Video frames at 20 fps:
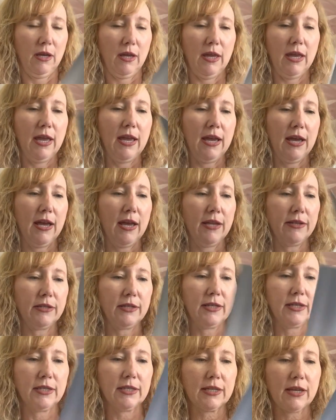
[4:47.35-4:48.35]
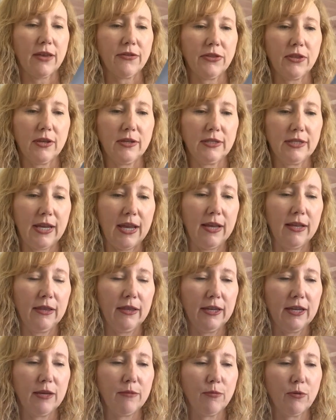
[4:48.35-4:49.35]
And it's got the
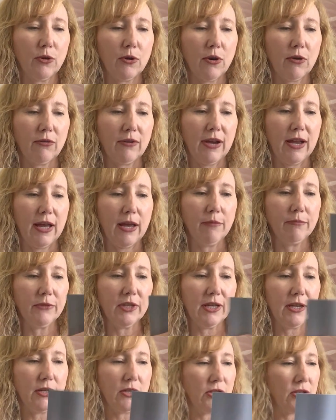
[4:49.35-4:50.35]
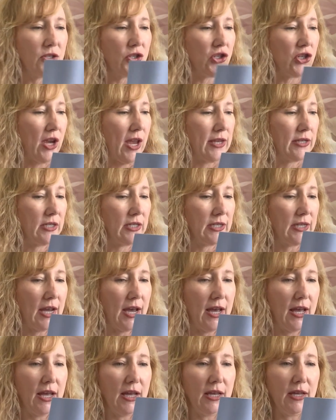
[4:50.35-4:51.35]
daily program, the
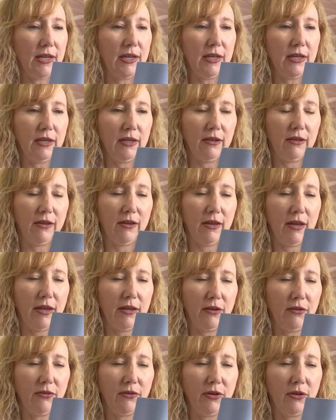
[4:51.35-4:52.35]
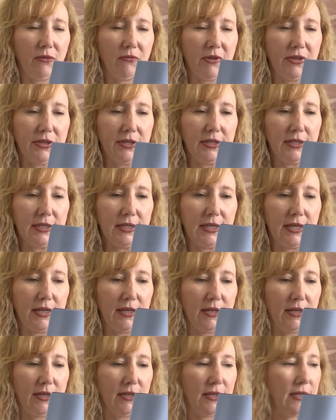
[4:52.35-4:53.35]
agenda. I don't know what this
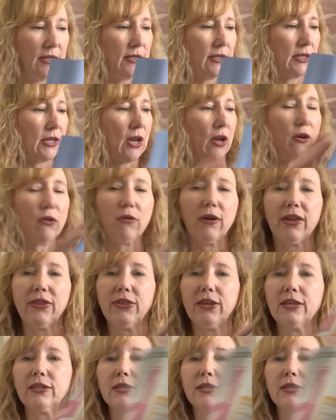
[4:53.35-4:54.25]
is. Oh, I think